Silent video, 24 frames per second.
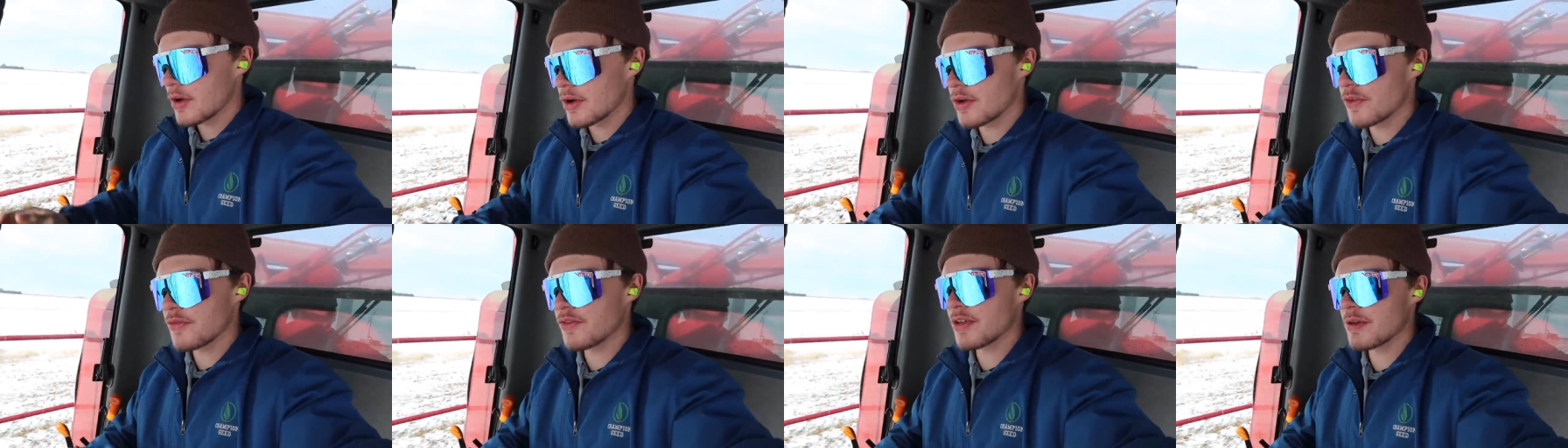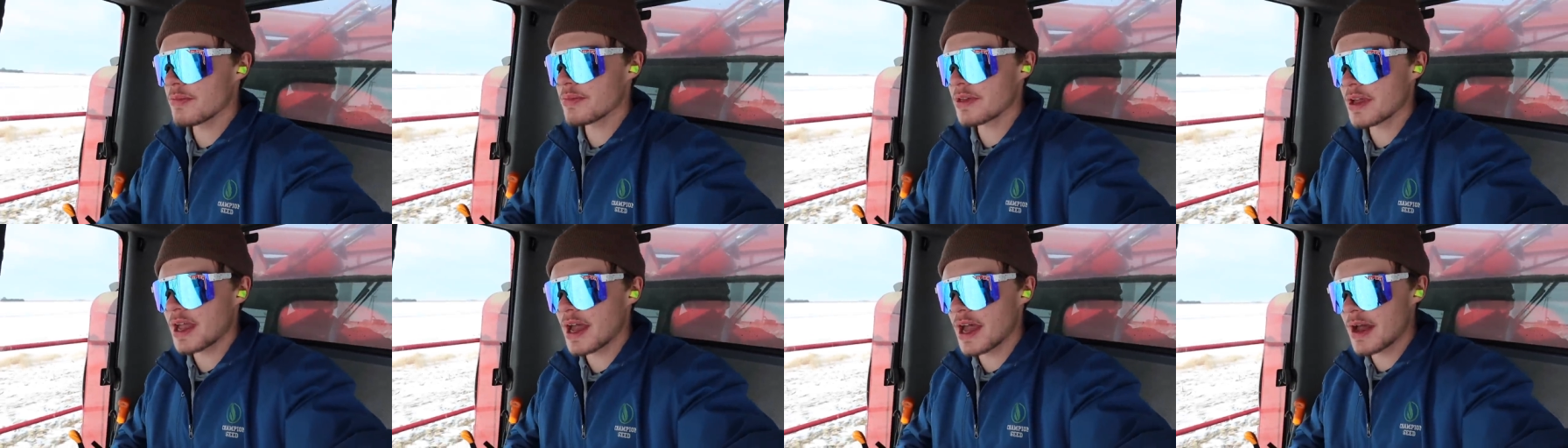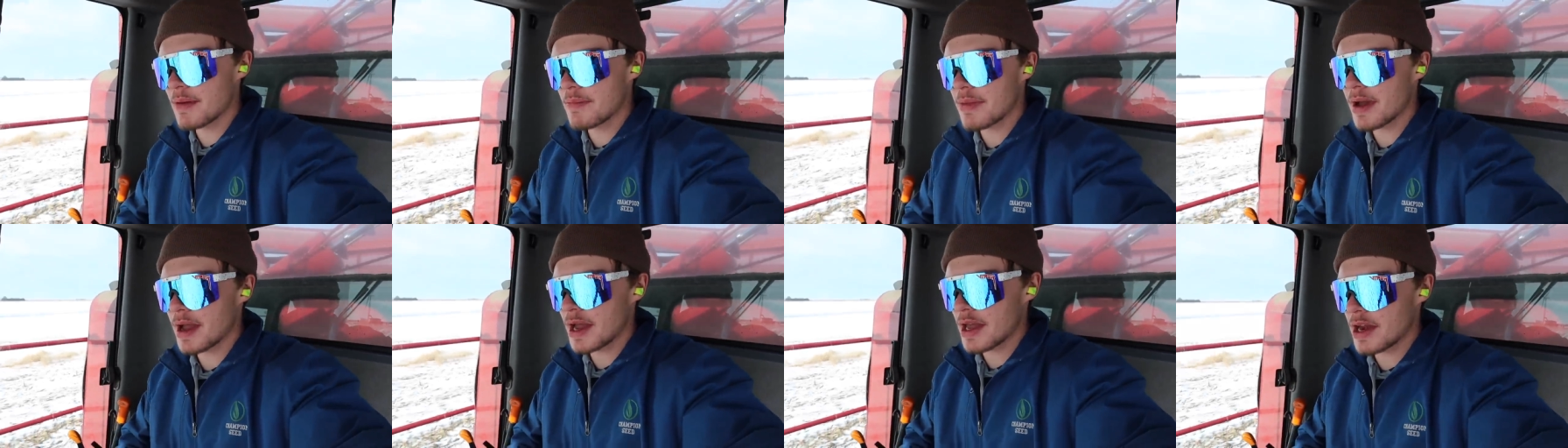Go to flip the
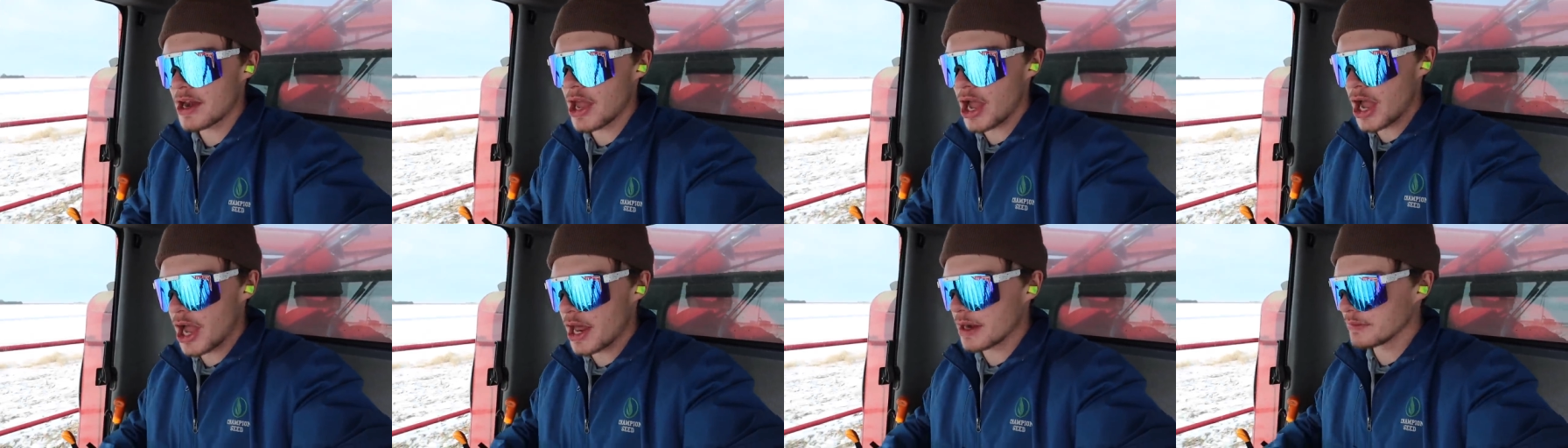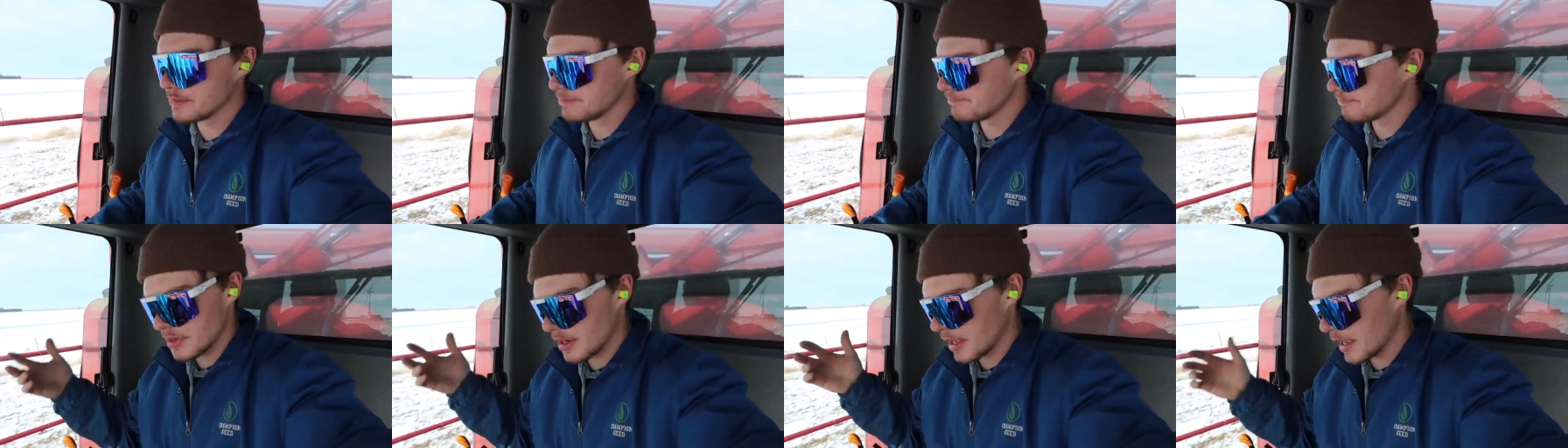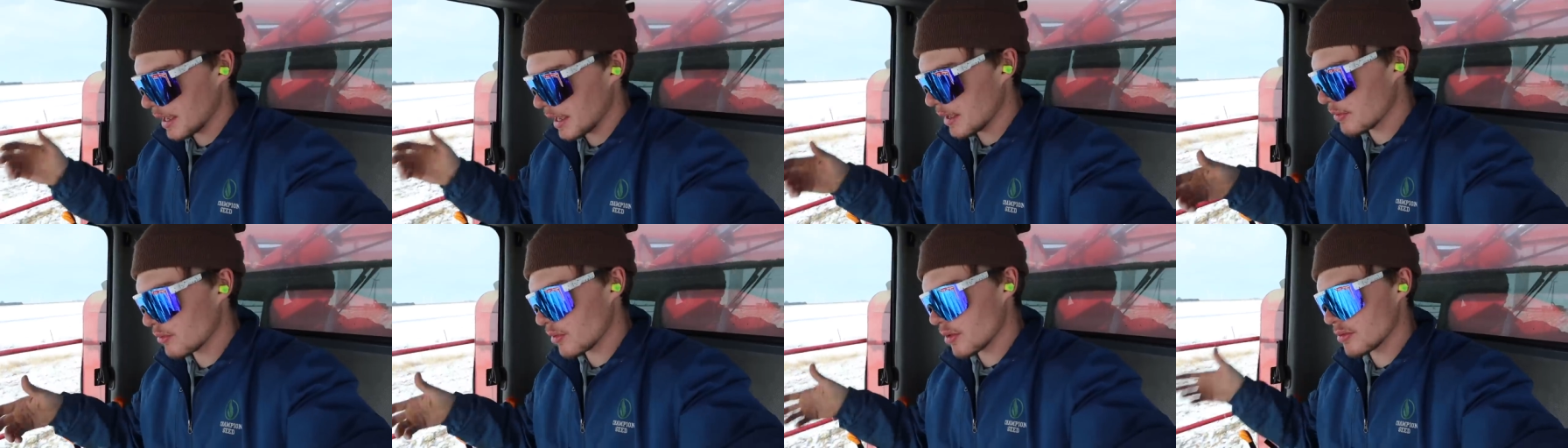combine on,
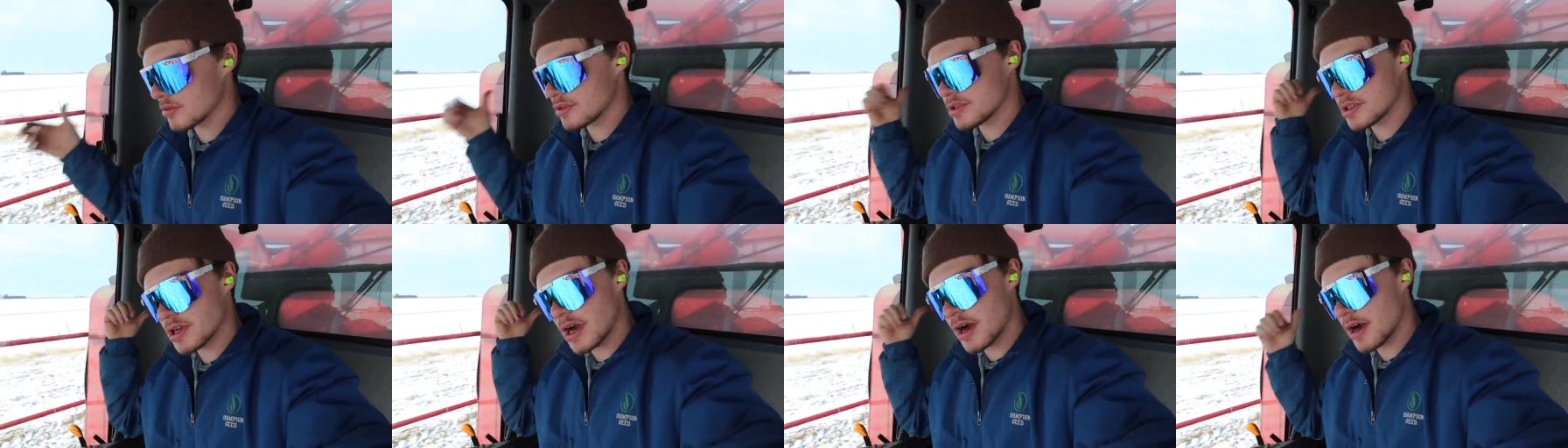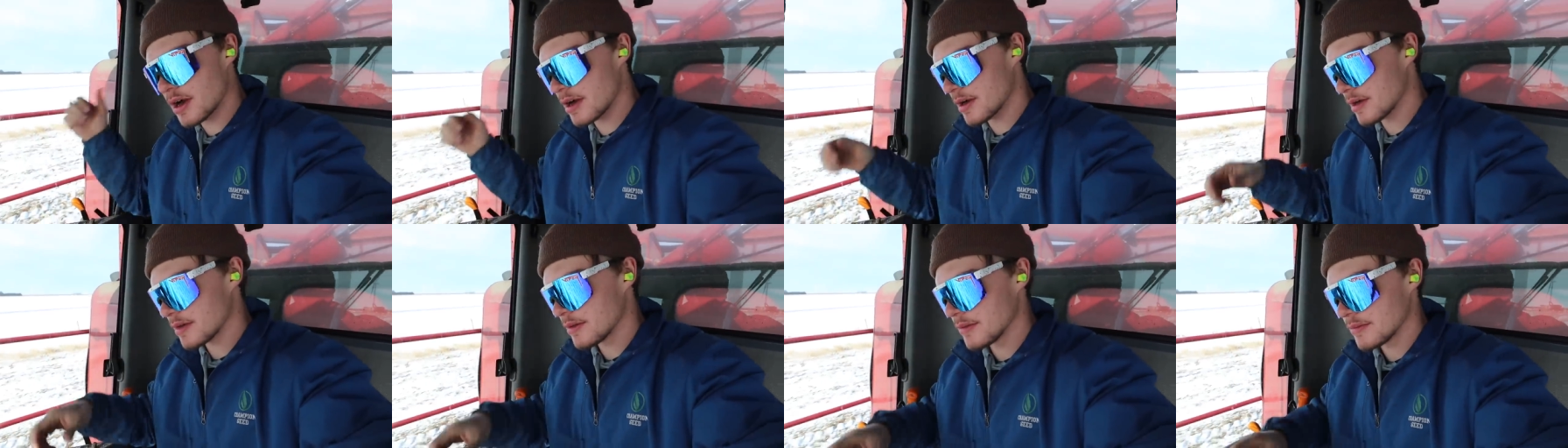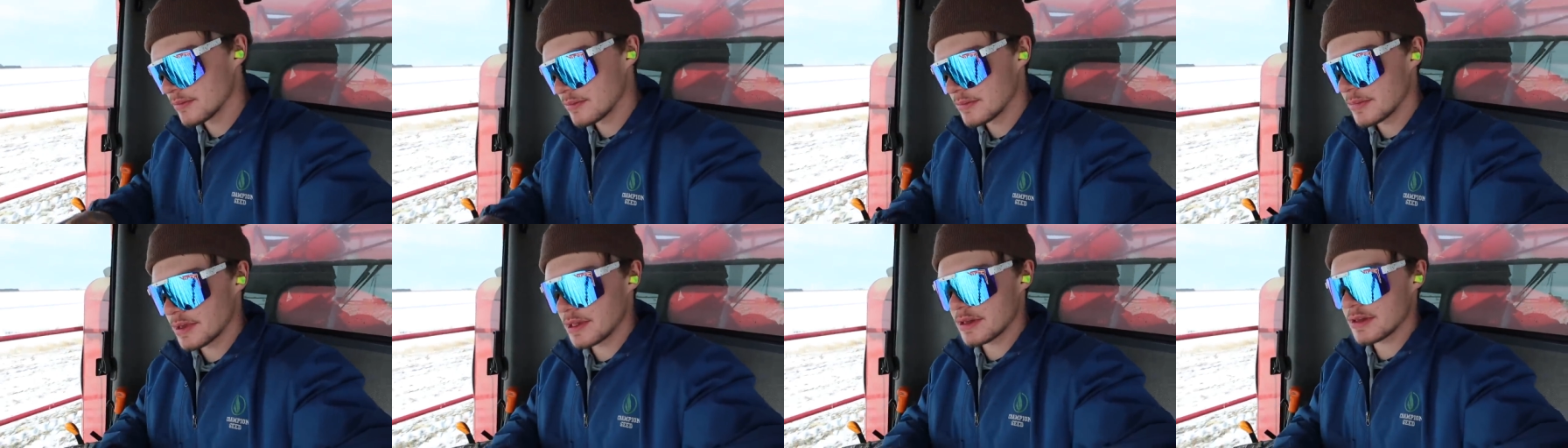head won't start,
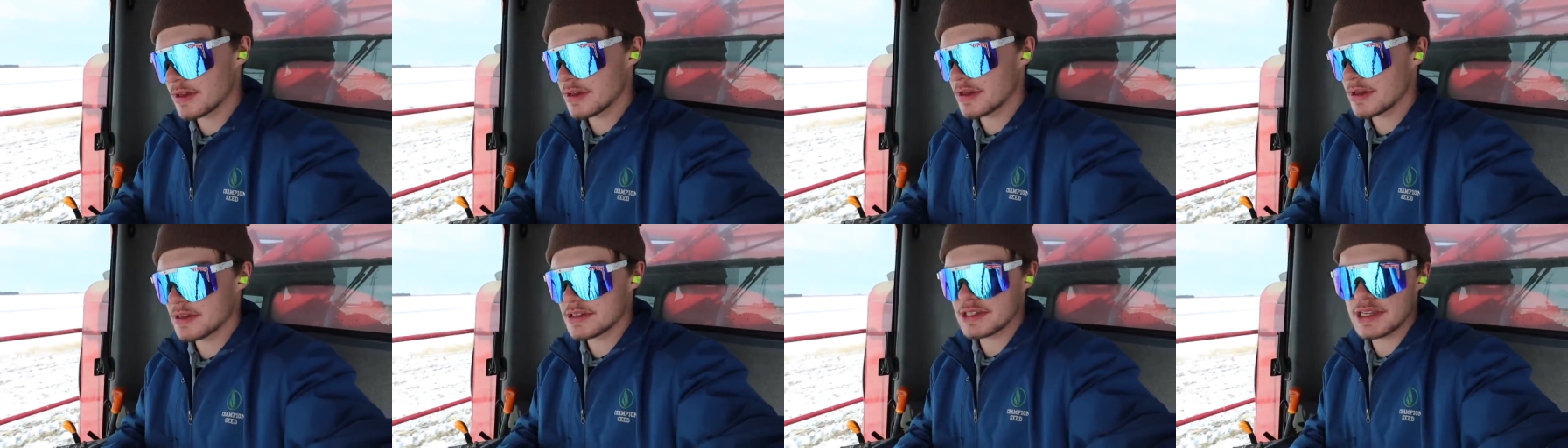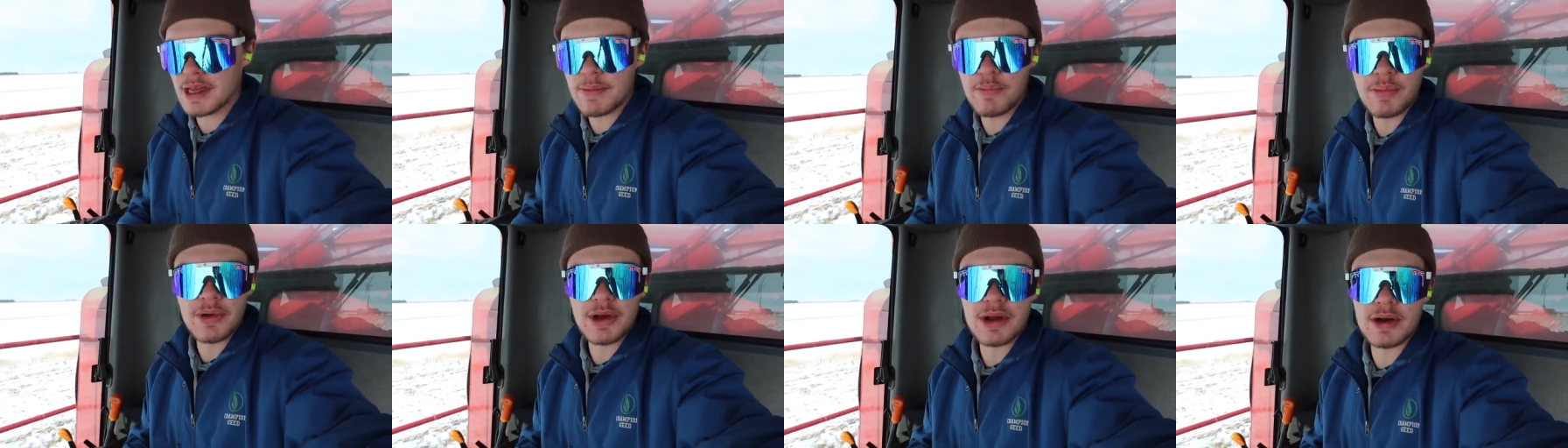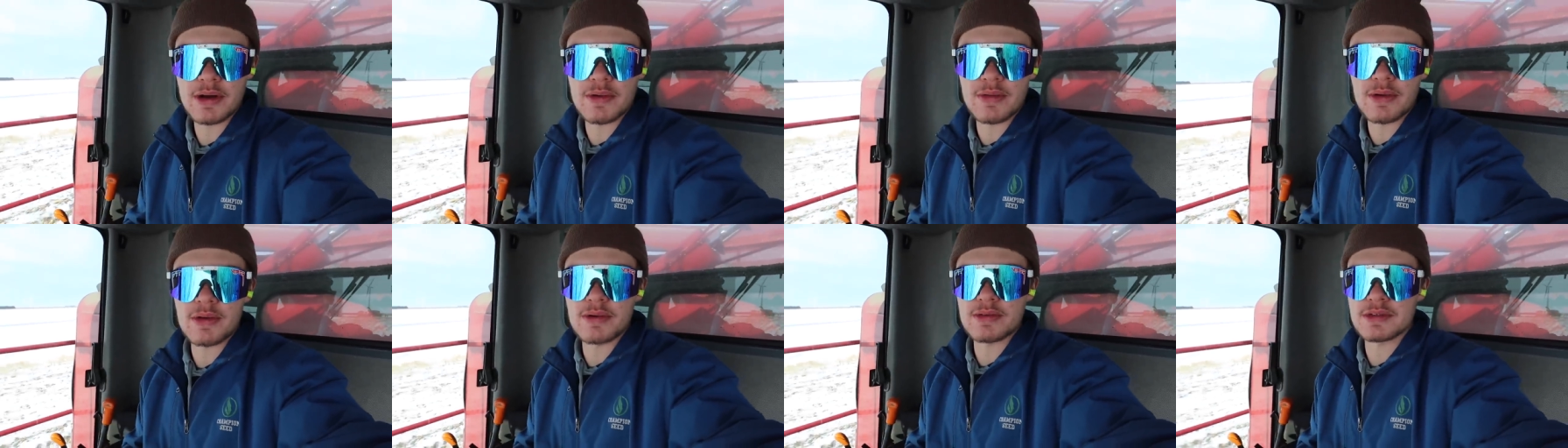and the
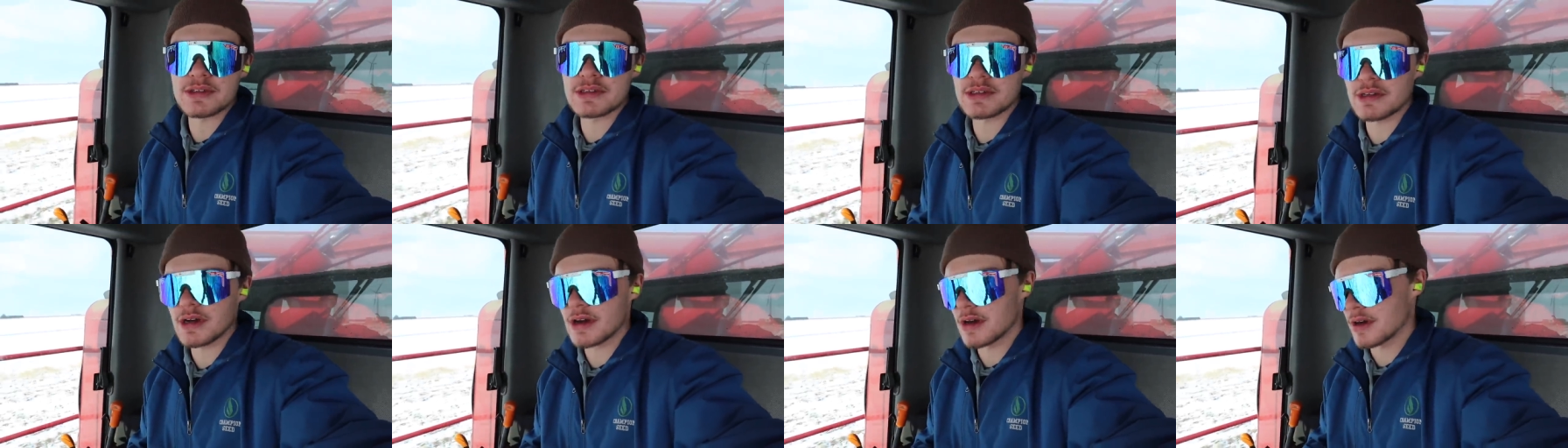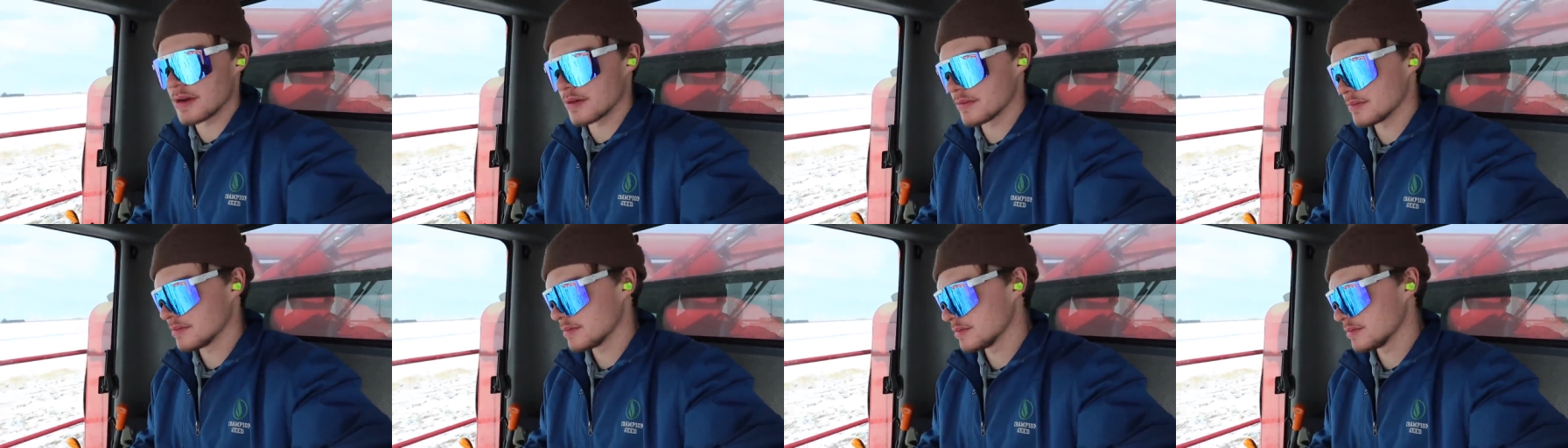separator won't start.